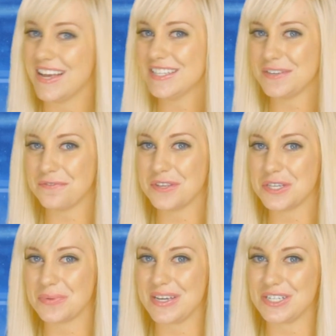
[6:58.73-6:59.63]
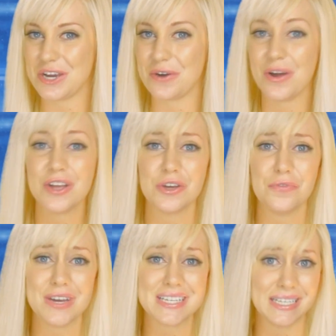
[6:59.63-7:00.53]
And that's it for this week's show.
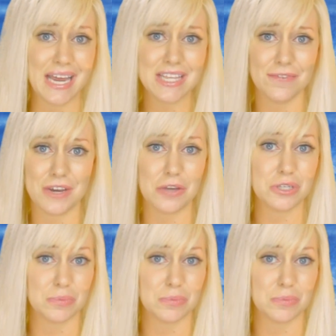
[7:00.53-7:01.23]
Don't forget to like the video,